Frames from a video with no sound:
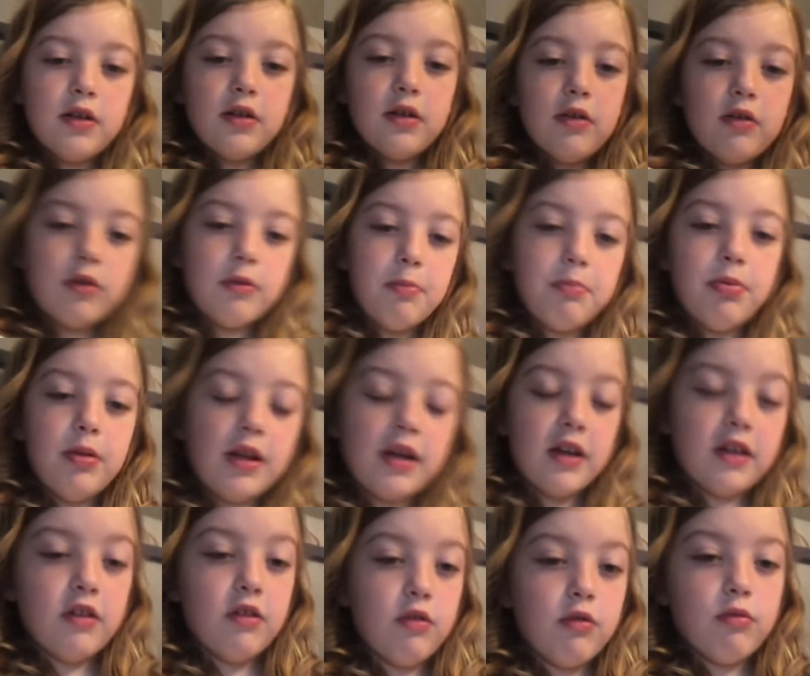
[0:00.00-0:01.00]
or
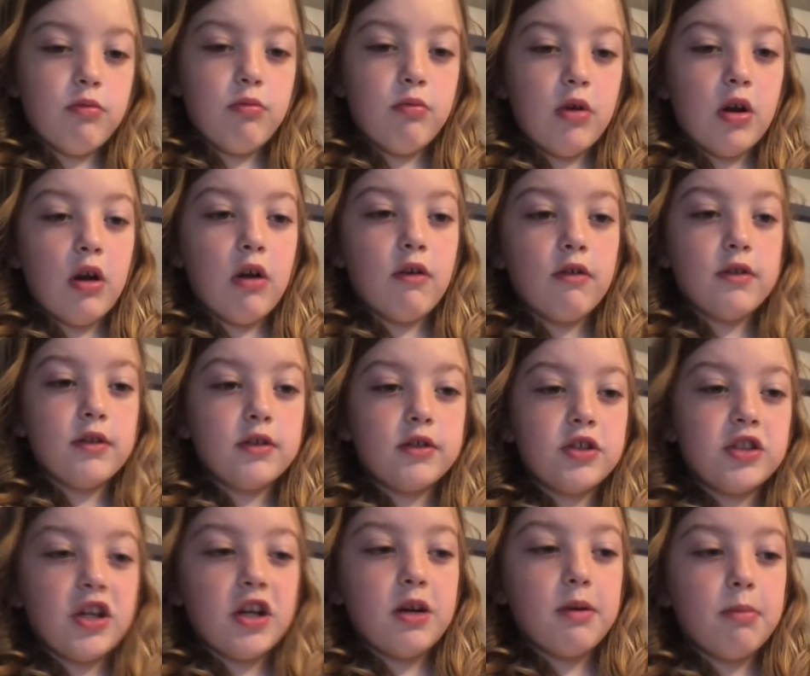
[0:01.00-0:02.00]
place where
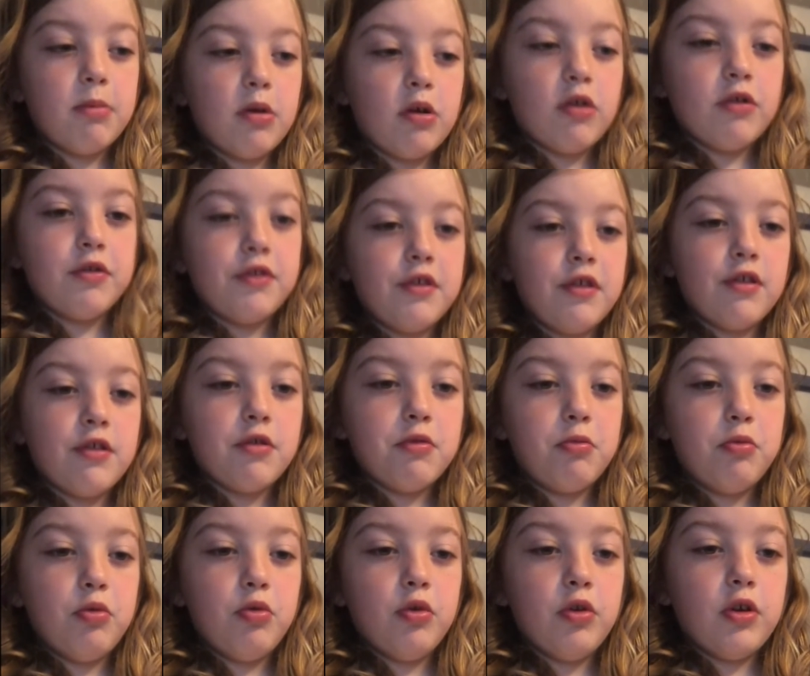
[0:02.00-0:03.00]
Jacob Arts is the
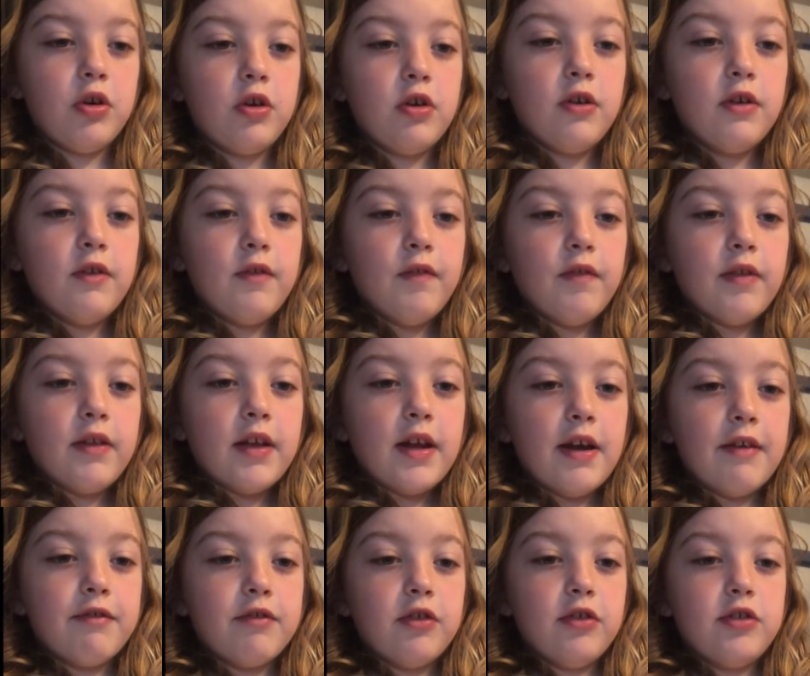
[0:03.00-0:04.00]
ruler.
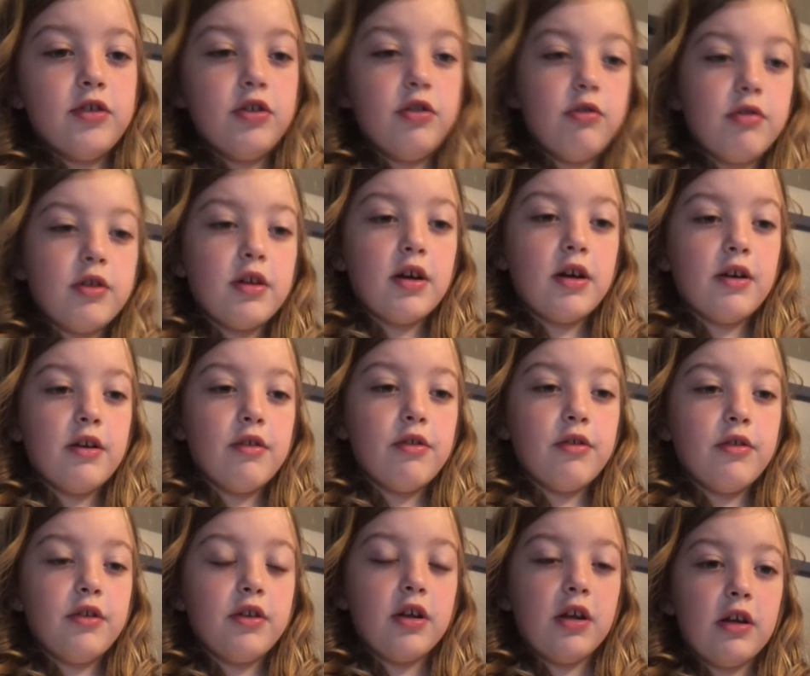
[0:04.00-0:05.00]
After
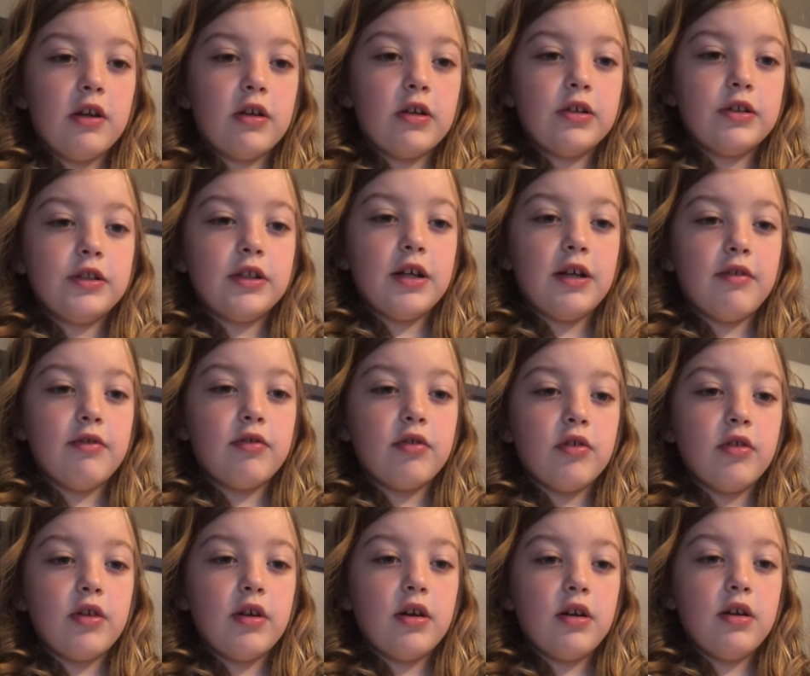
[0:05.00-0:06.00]
2,000 years after
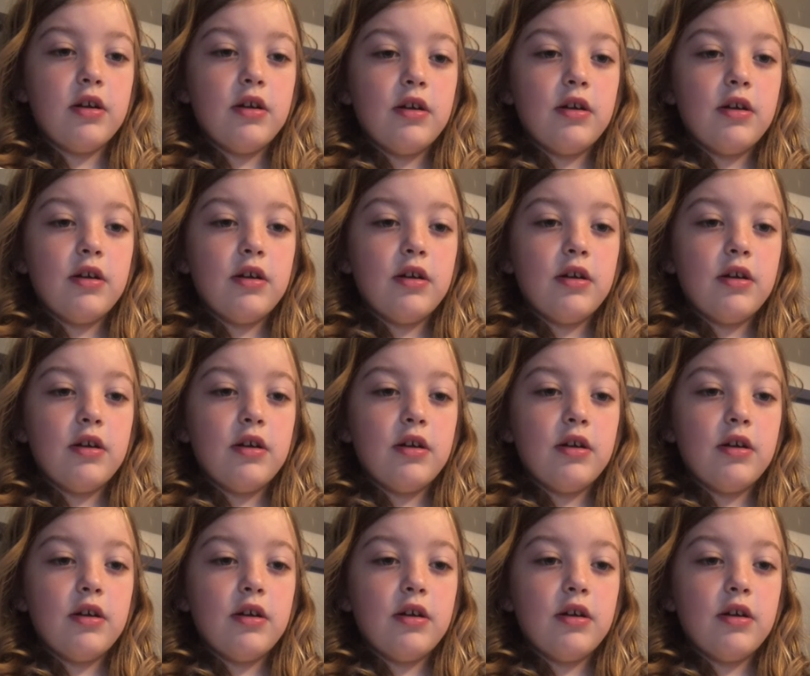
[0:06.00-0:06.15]
that,